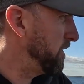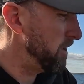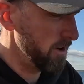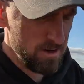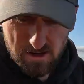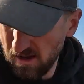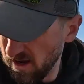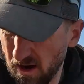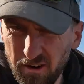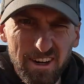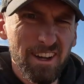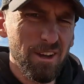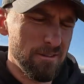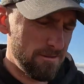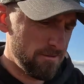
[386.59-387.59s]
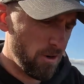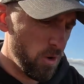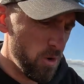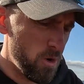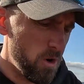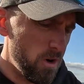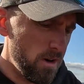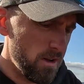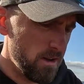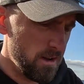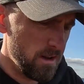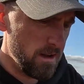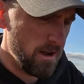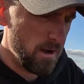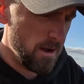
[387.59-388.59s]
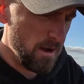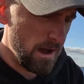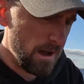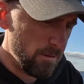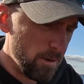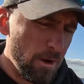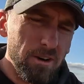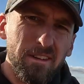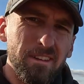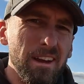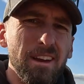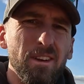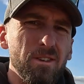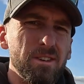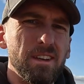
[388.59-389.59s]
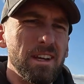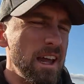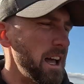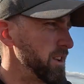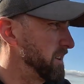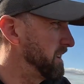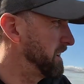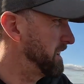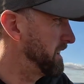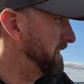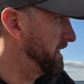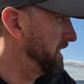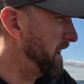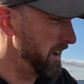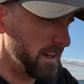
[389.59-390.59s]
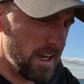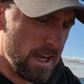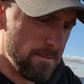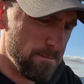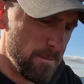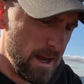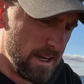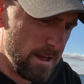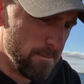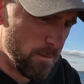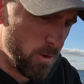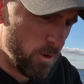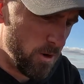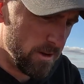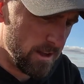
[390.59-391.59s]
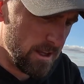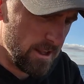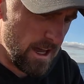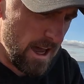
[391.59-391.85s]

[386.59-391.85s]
on. Already got 4. I'm honestly not going to catch like heap many more than